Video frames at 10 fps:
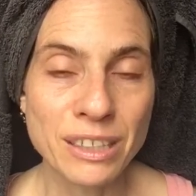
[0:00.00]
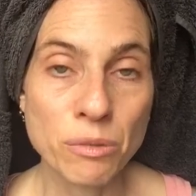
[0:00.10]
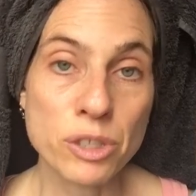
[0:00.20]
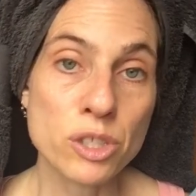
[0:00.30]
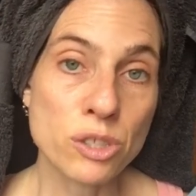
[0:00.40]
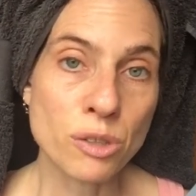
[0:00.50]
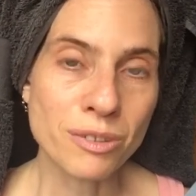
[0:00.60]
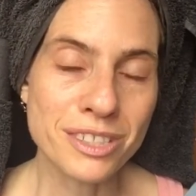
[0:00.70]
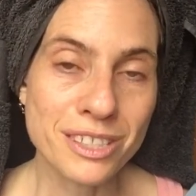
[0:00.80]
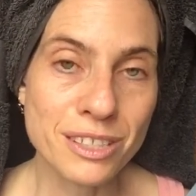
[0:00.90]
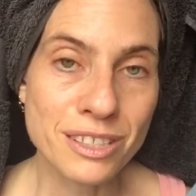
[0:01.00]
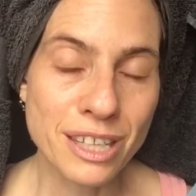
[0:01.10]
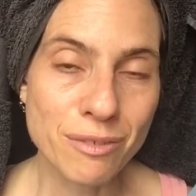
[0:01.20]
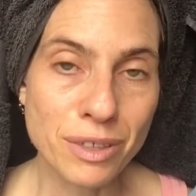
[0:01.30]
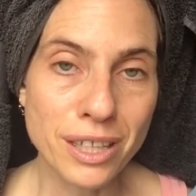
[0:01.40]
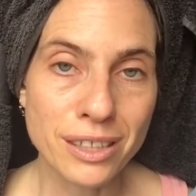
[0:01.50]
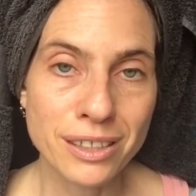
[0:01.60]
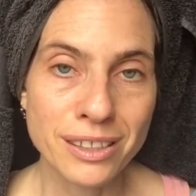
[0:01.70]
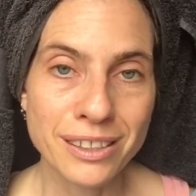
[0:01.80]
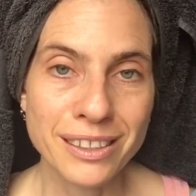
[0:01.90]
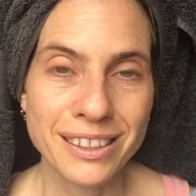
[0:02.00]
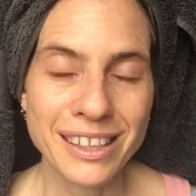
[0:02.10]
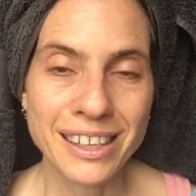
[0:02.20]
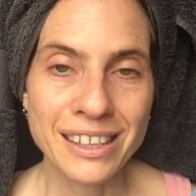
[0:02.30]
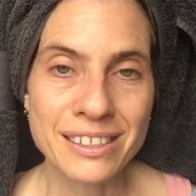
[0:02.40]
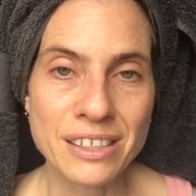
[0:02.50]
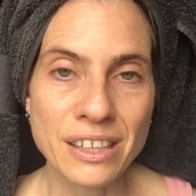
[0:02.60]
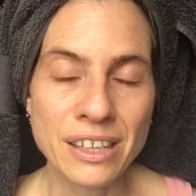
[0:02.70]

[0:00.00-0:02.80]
which sold us into slavery. And